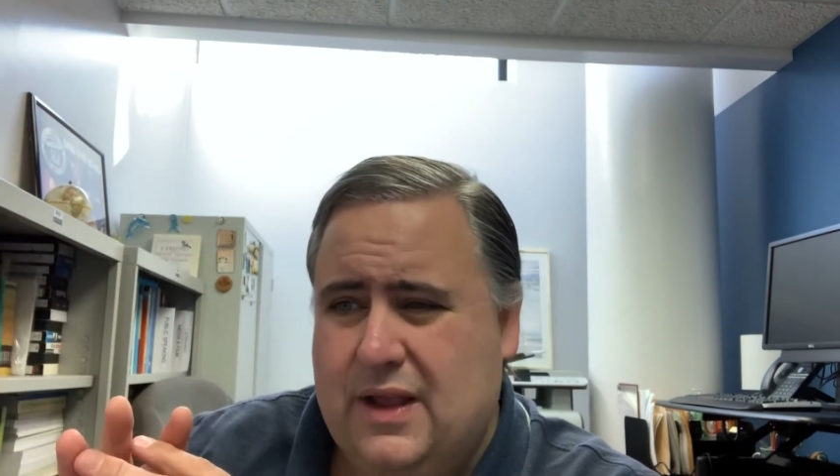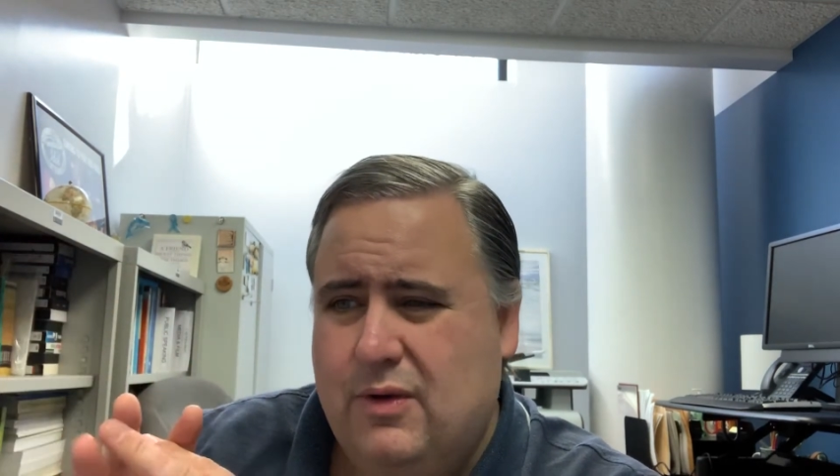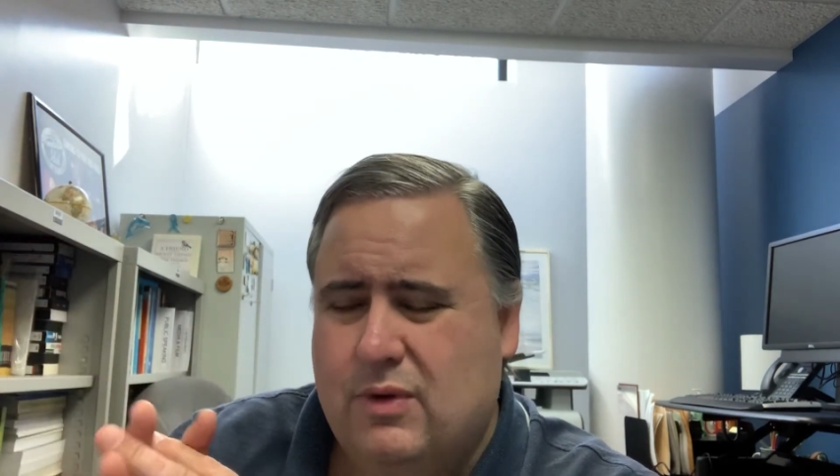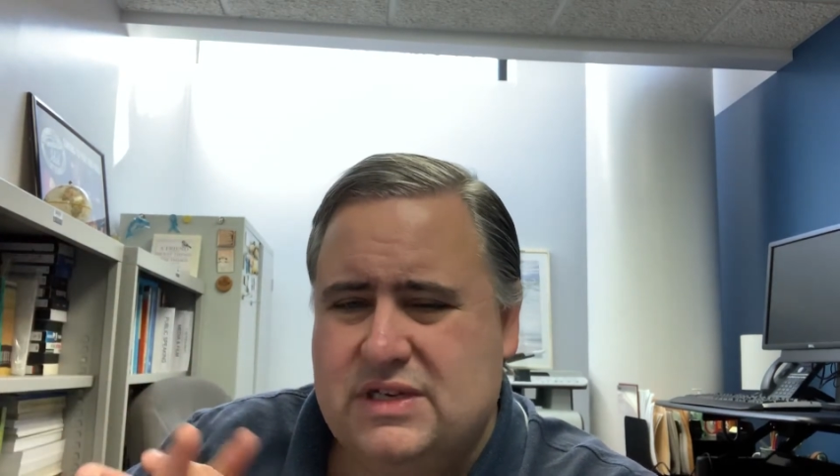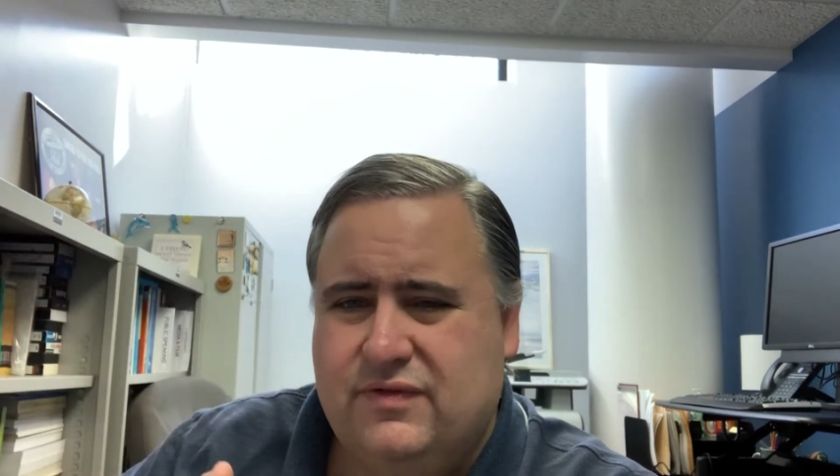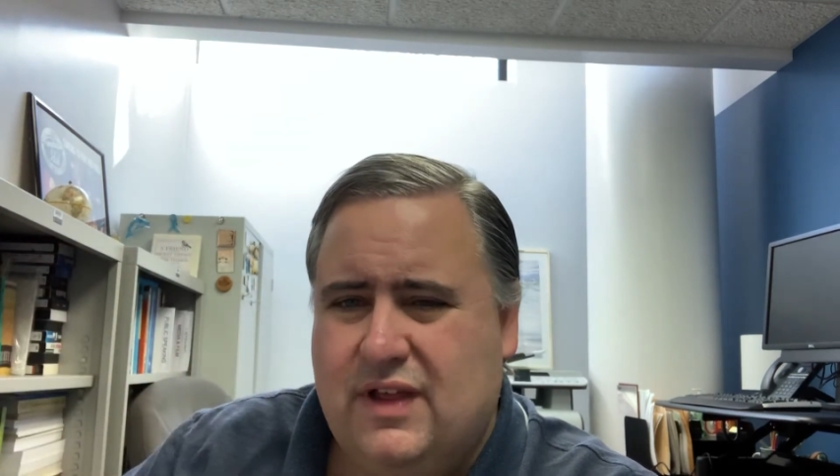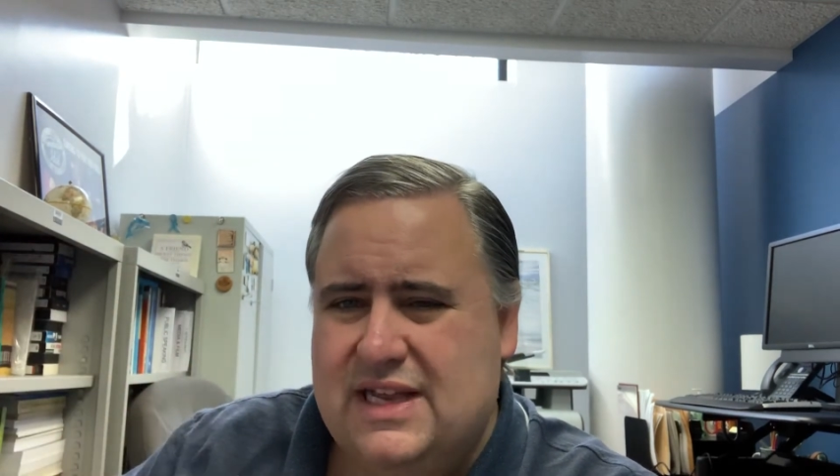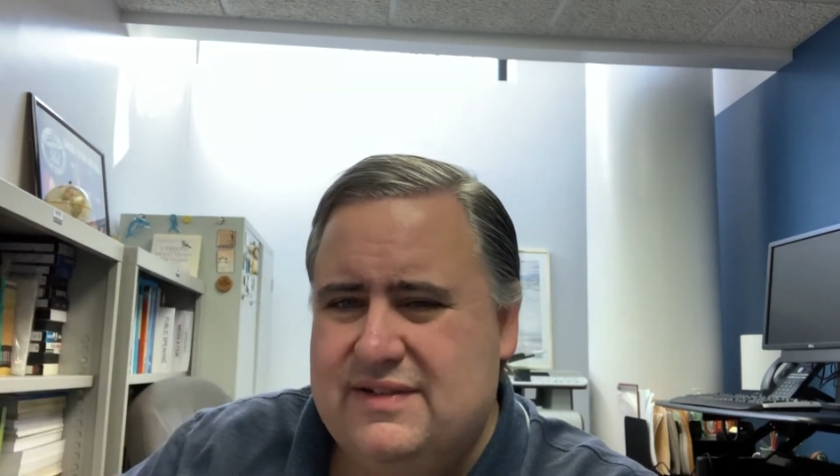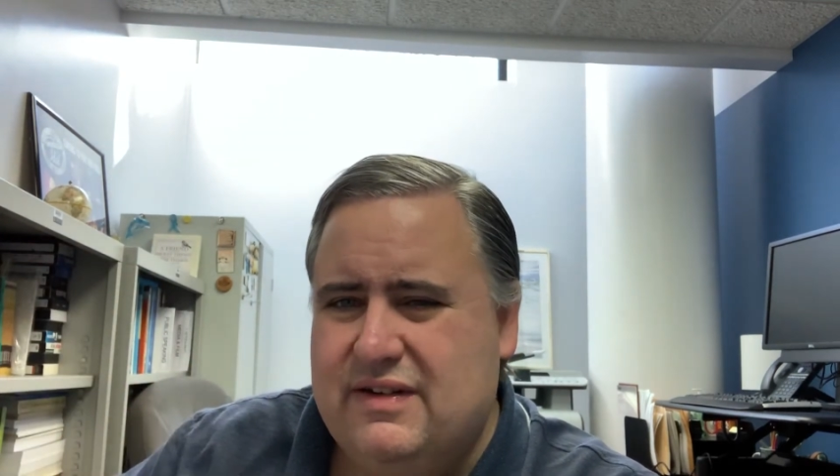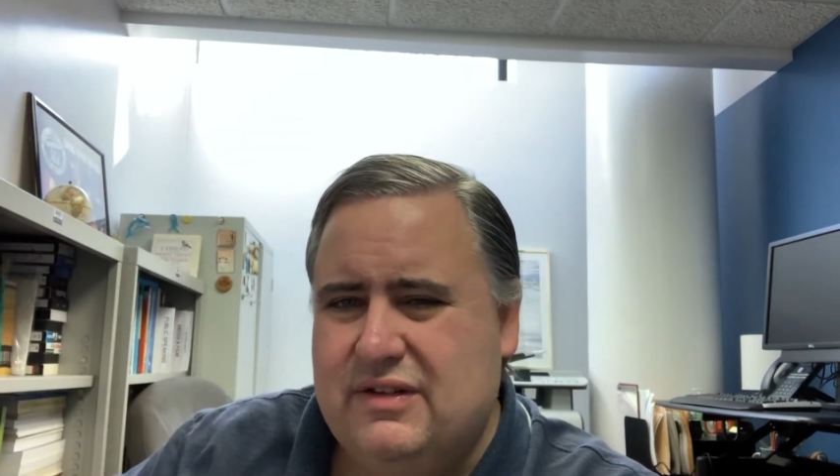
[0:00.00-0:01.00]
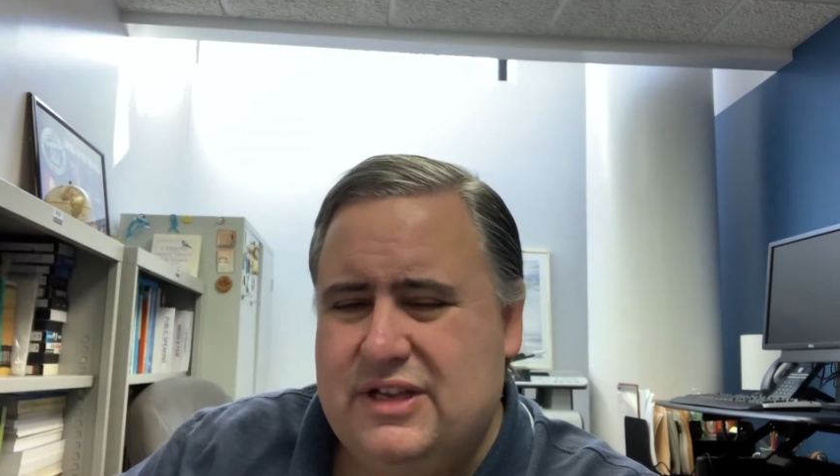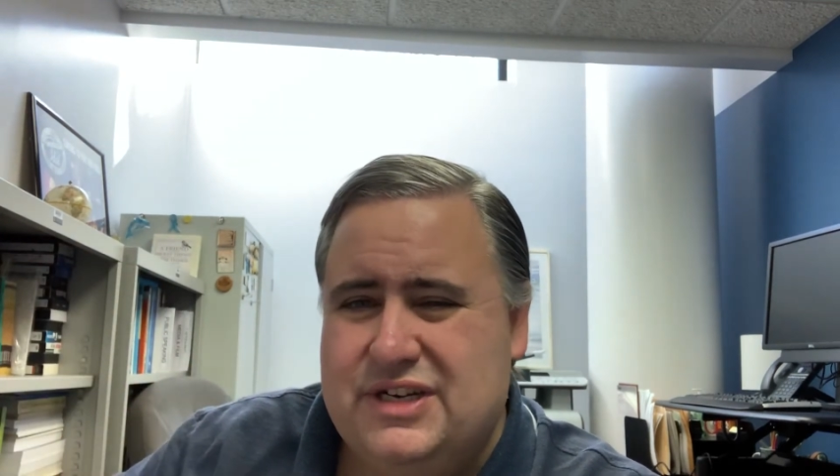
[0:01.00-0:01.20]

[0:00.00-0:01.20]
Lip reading: Whereas philosophy of religion